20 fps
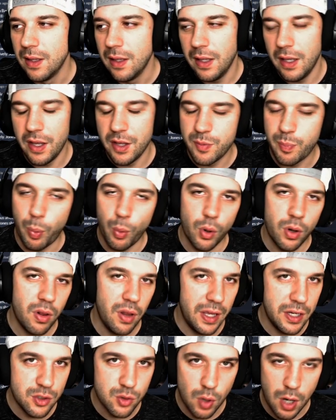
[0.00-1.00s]
is
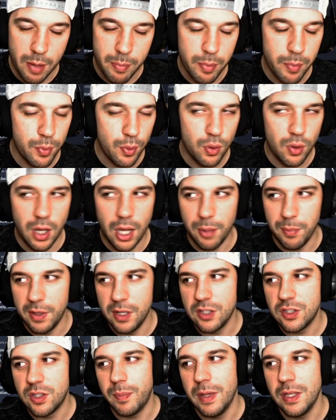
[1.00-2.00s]
borderline droppable. I mean, it
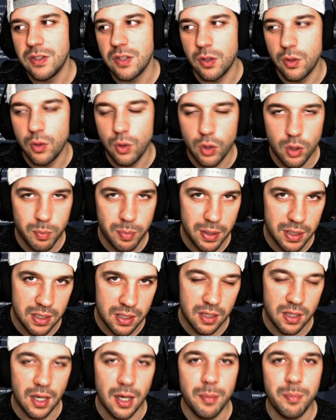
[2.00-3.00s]
depends on who you're picking
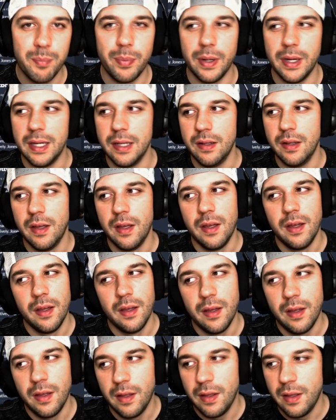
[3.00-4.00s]
up, but
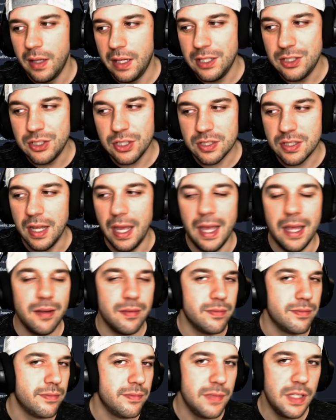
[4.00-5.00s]
he's just not
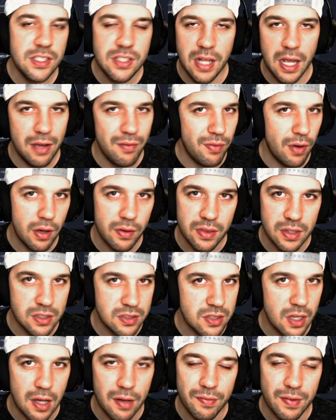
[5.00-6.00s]
he's not involved in this
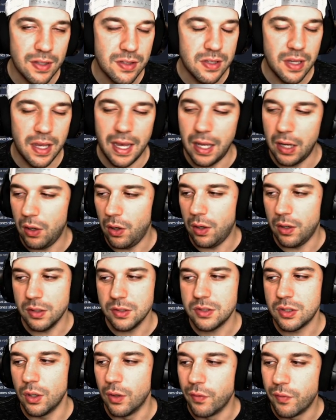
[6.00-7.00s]
offense at all.
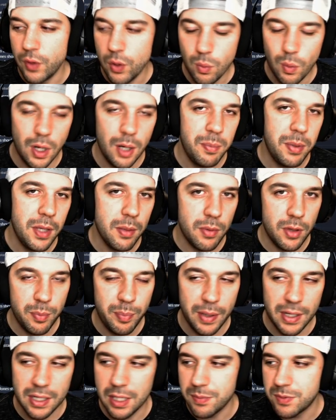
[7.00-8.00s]
So if you want to be able to
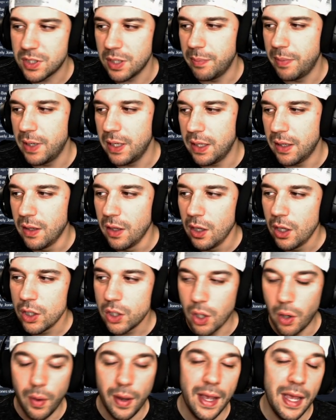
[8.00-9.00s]
pick up somebody,
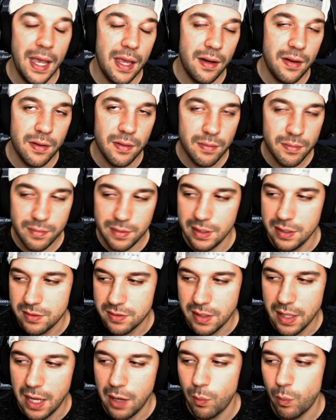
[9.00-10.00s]
go ahead. He's
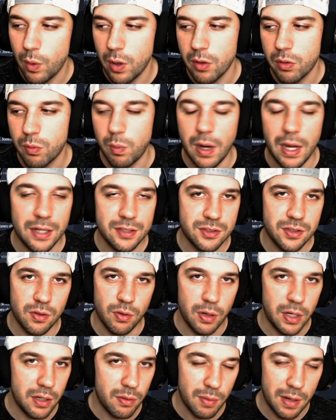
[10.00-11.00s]
not worth
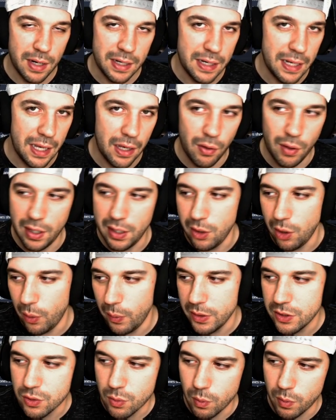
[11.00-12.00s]
rostering right now. I know he
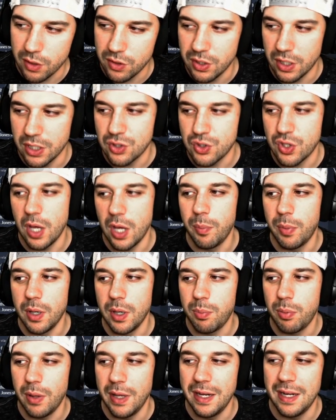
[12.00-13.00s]
scored a touchdown, but he
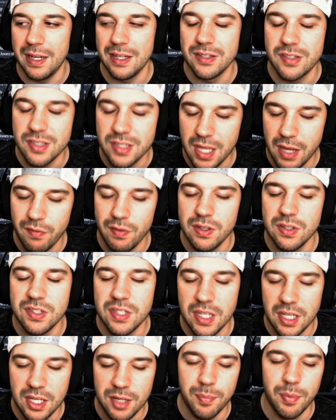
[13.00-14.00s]
played on
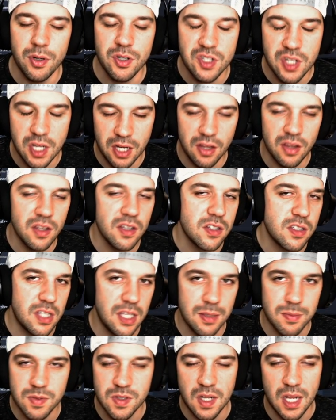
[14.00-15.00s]
17% of this team
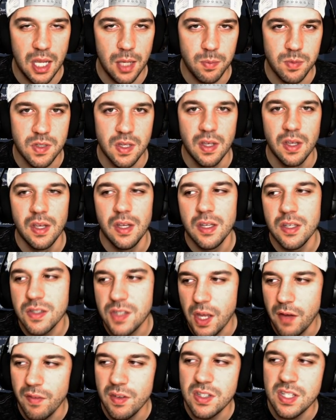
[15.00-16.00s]
snaps.
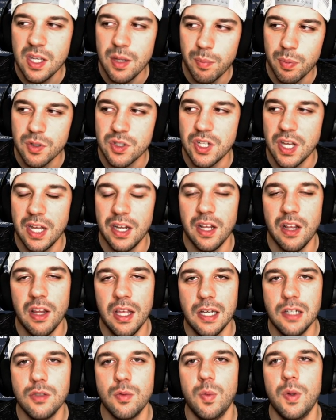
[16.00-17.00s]
17%, and that
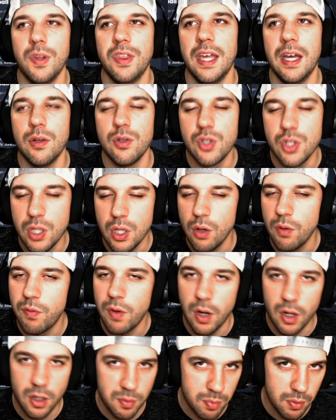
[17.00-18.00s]
was without
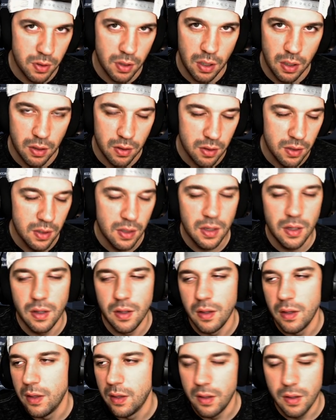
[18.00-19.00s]
Giovani Bernard.
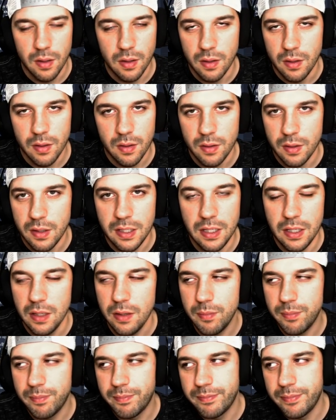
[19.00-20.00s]
He
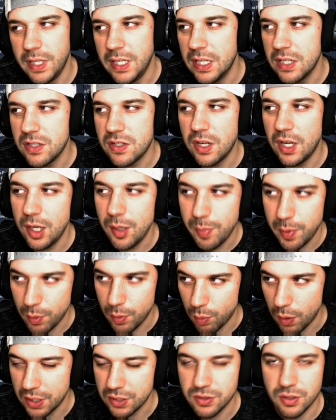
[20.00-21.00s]
he doesn't need to be
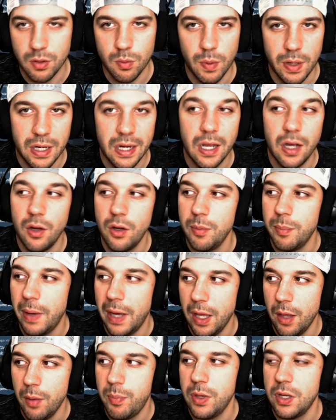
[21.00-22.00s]
rostered right now, in my
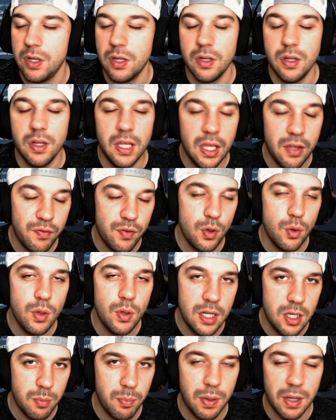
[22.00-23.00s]
opinion, if you need
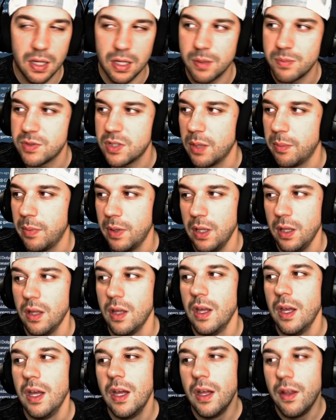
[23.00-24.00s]
to pick up somebody.
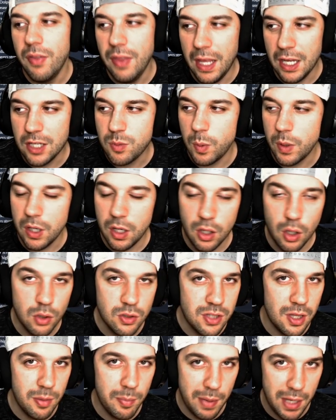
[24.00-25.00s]
Next, we're going to go to
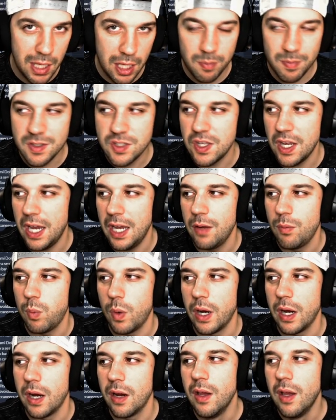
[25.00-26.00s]
the Miami side
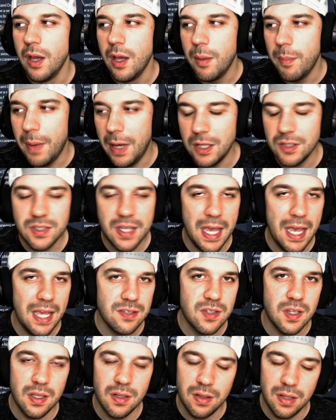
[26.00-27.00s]
where Myles
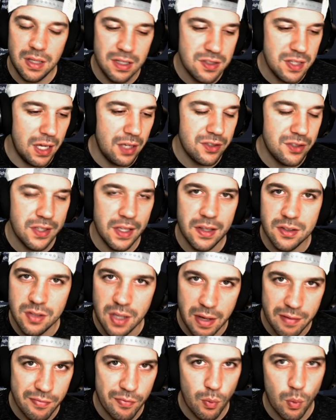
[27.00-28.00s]
Gaskin is outside the
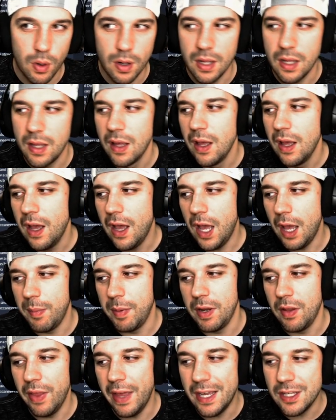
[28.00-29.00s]
top 40. I mean,
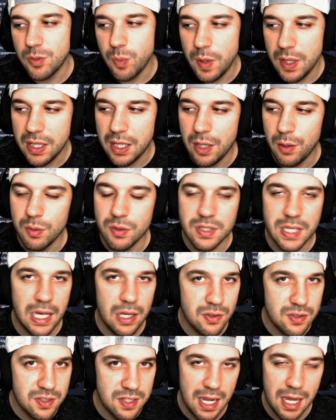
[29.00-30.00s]
last week he was
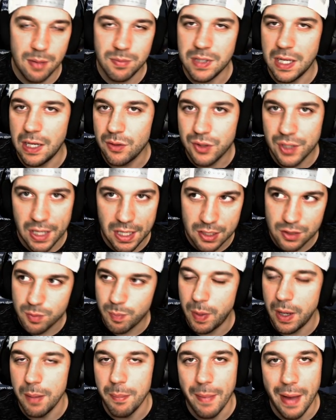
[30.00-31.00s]
outsnapped, outtouched
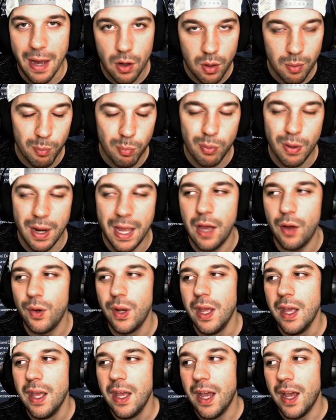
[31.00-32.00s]
by Malcolm Brown,
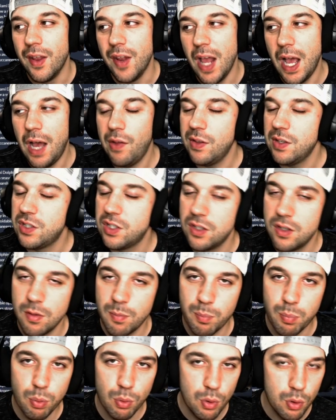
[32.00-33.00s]
and now this is a
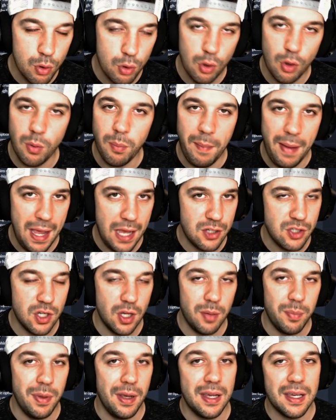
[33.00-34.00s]
brutal matchup
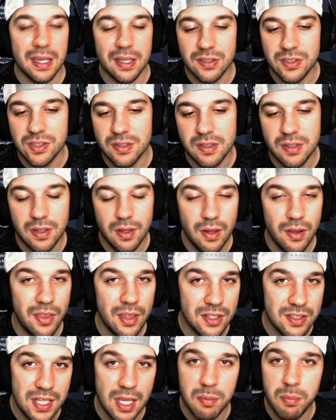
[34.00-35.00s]
against the
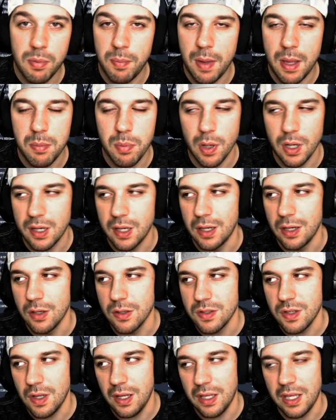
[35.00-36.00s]
Tampa Bay Buccaneers,
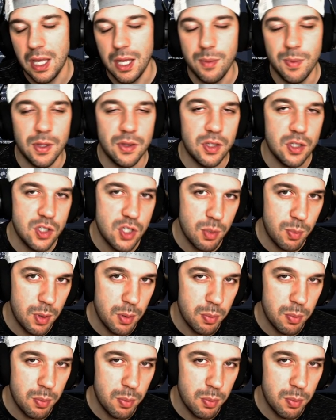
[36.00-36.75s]
a game that they should be